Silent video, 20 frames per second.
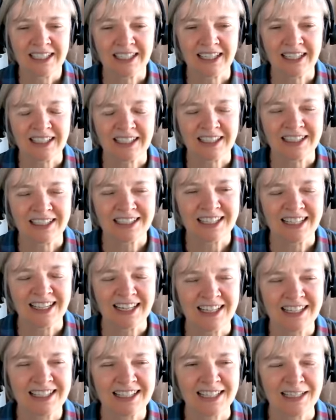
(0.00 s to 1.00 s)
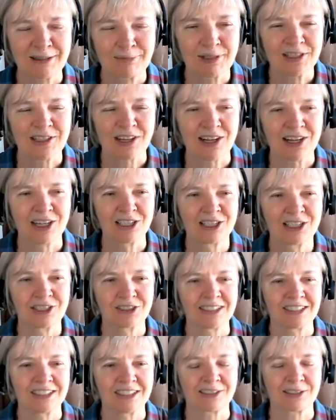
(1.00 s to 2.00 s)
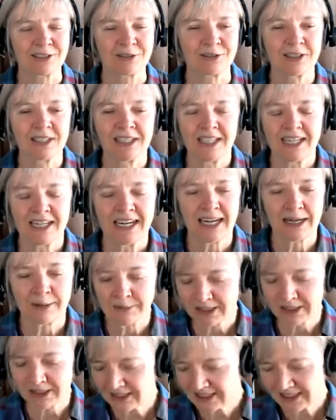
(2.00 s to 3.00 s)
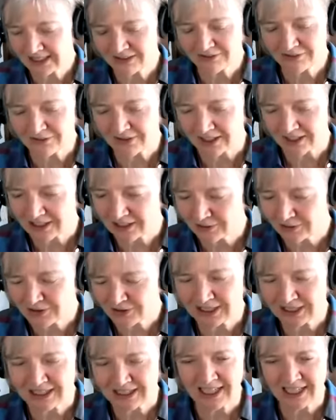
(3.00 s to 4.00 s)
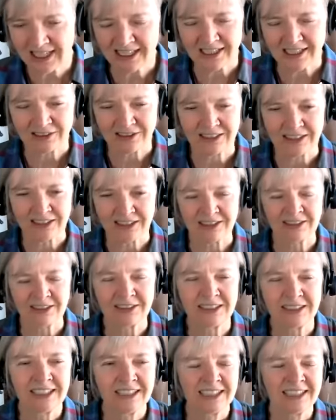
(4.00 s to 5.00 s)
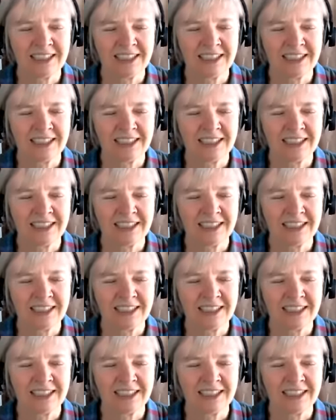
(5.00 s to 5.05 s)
And today's theme is Hungary. So I'm going to invite you to take a little